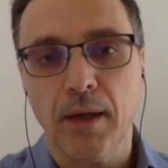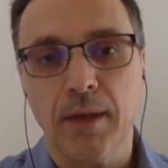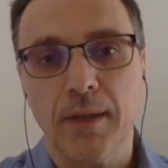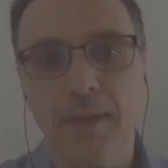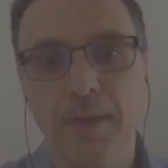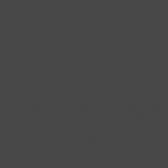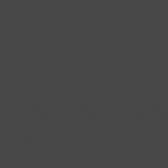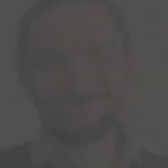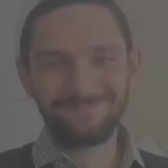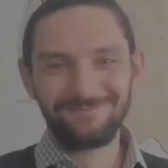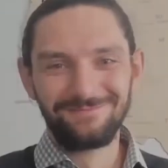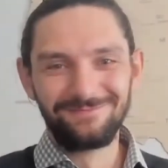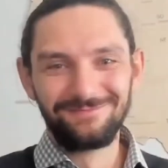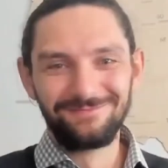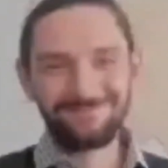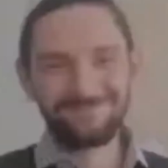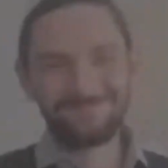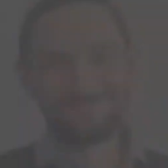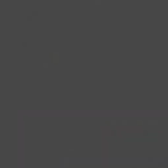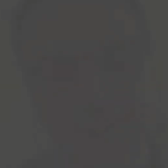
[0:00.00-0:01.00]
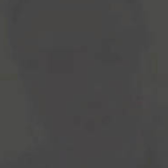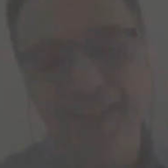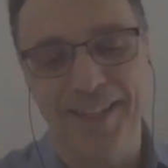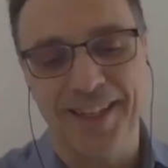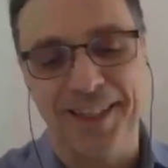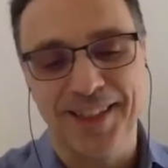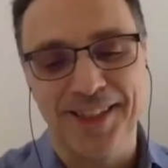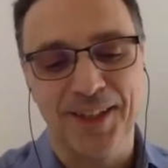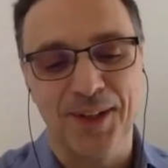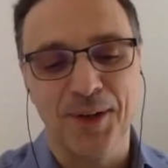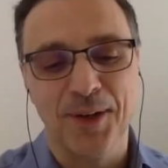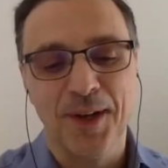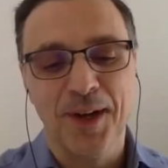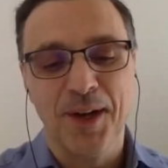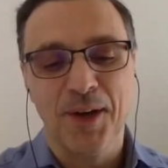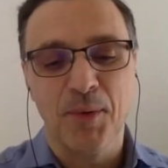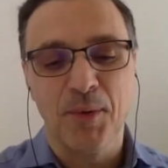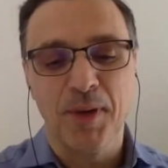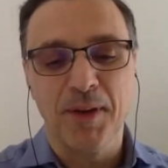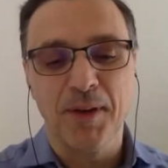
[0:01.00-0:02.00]
Yeah, exactly. So
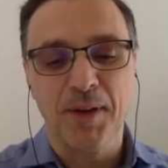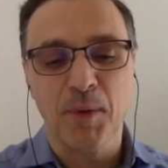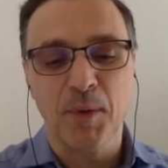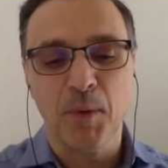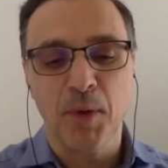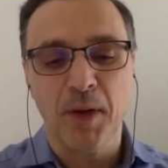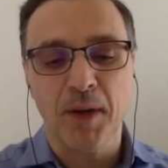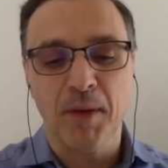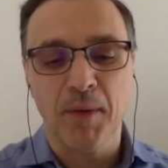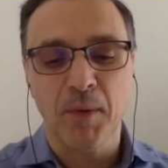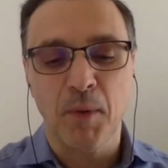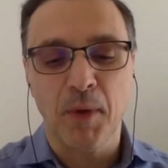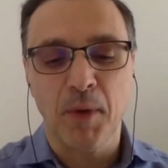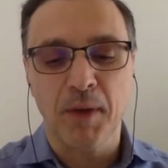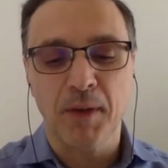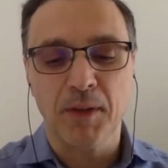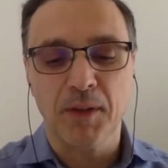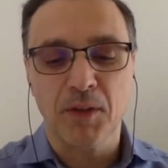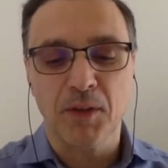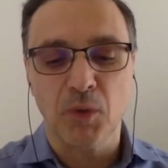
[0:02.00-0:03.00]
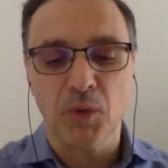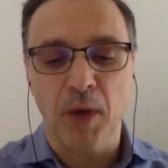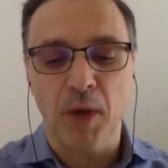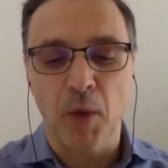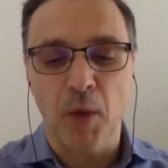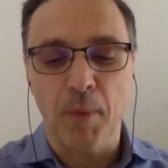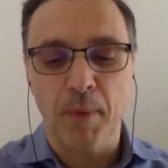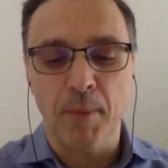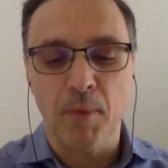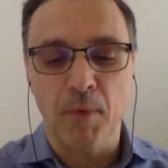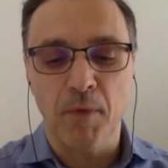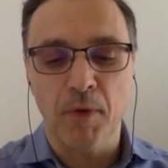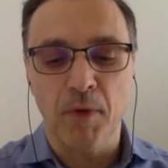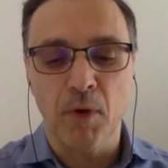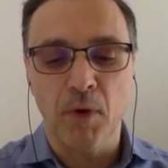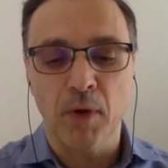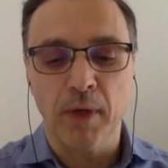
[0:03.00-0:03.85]
we want to sort of help it move along.